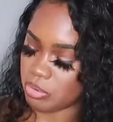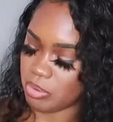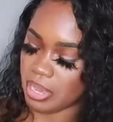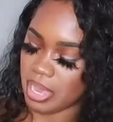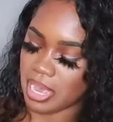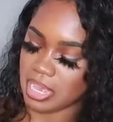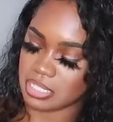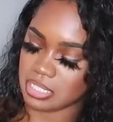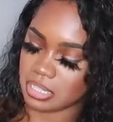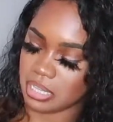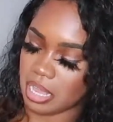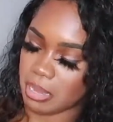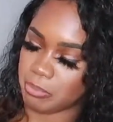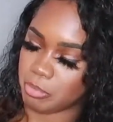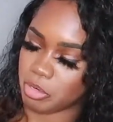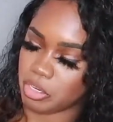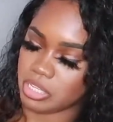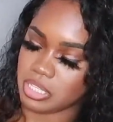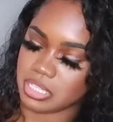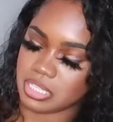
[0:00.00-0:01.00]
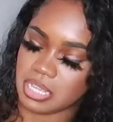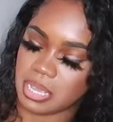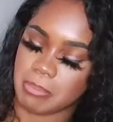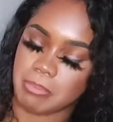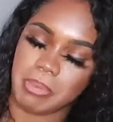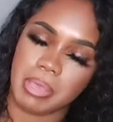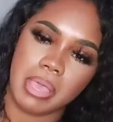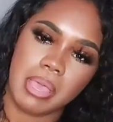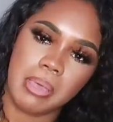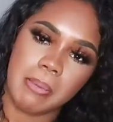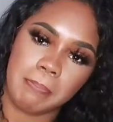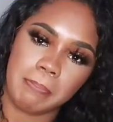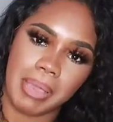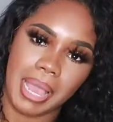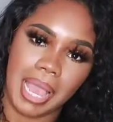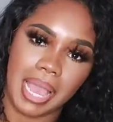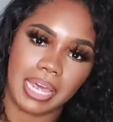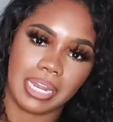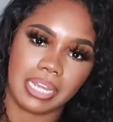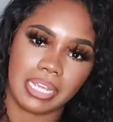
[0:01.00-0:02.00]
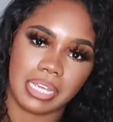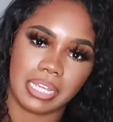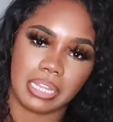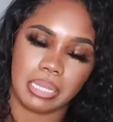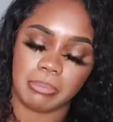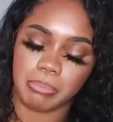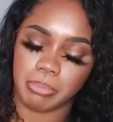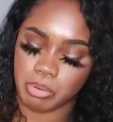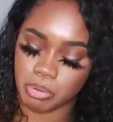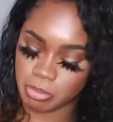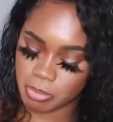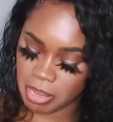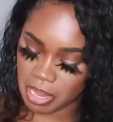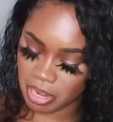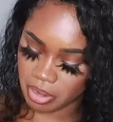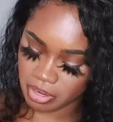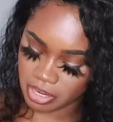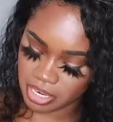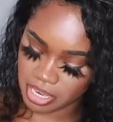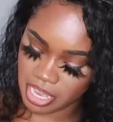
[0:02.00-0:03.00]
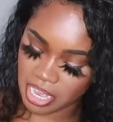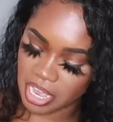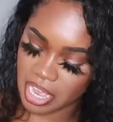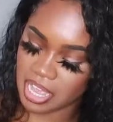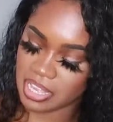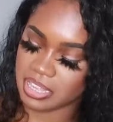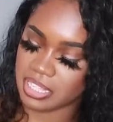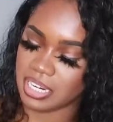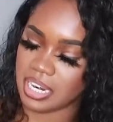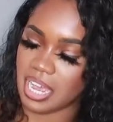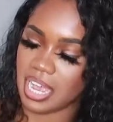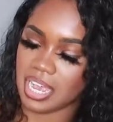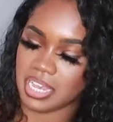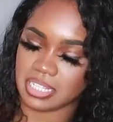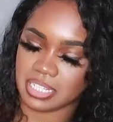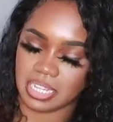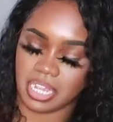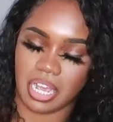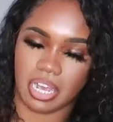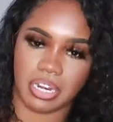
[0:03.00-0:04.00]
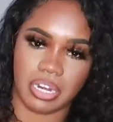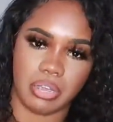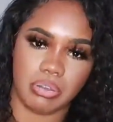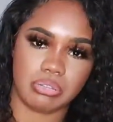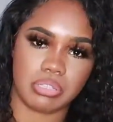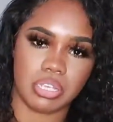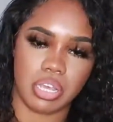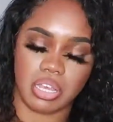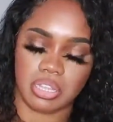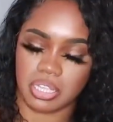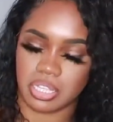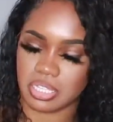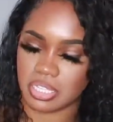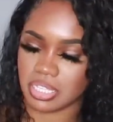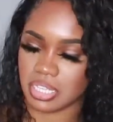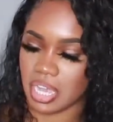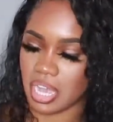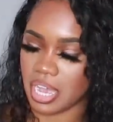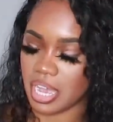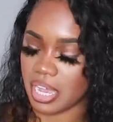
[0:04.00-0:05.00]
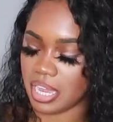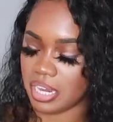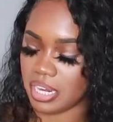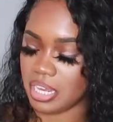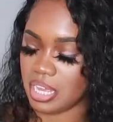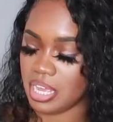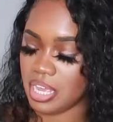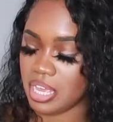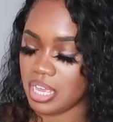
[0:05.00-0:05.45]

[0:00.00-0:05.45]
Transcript: It has a lime green zip, padding in the boob area, and then it has cutouts on the side.